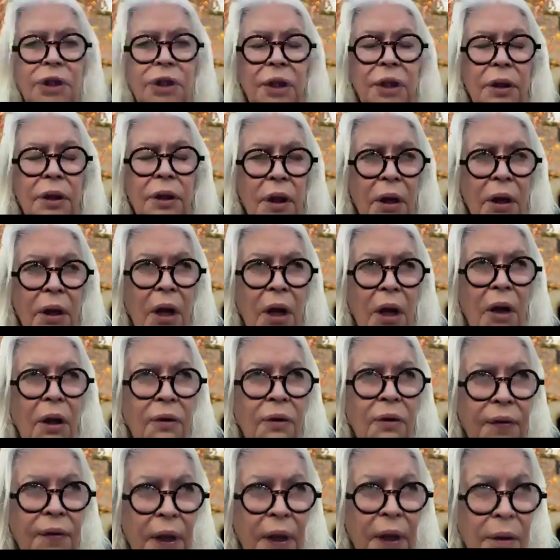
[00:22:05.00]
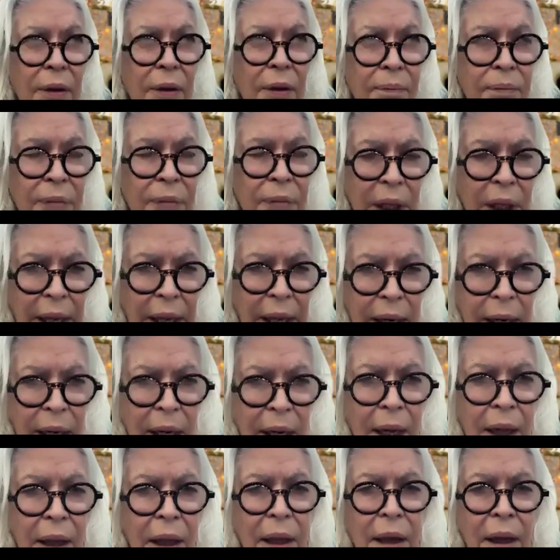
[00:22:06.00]
learnt over
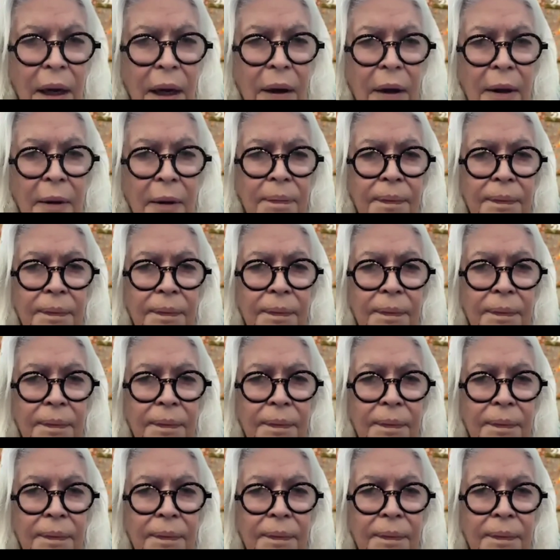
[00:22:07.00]
millennia